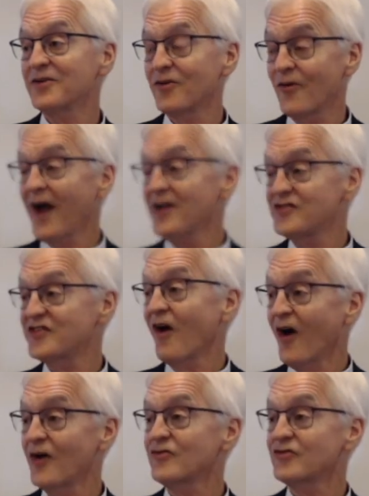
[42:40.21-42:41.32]
Christ,
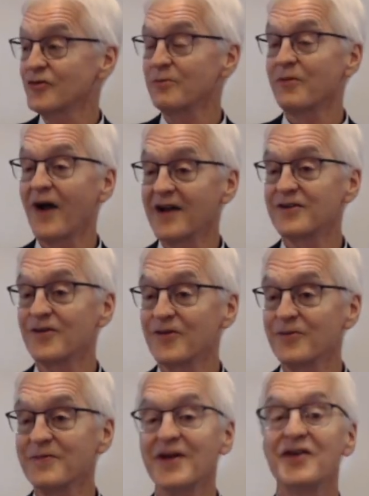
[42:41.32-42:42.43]
our true
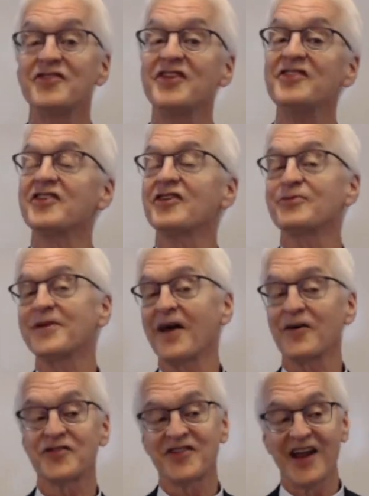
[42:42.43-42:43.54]
bridegroom, sees us
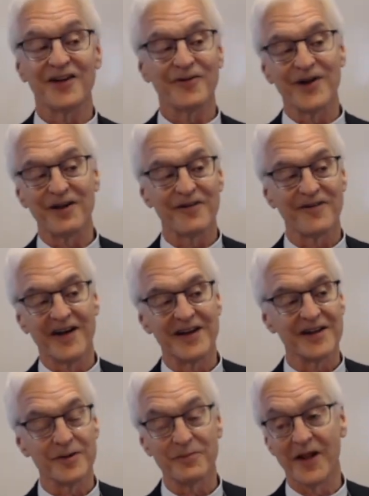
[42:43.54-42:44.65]
without stain or wrinkle or any
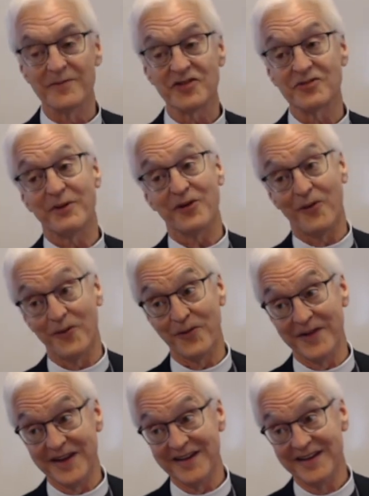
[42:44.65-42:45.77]
other blemish, but
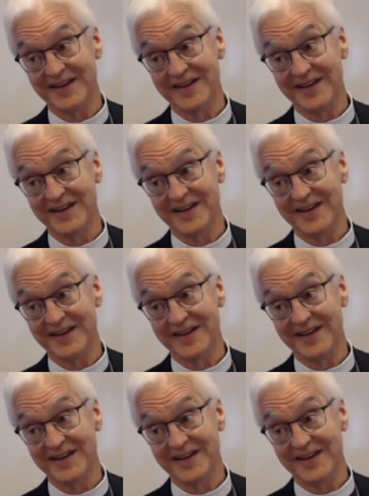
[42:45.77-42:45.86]
holy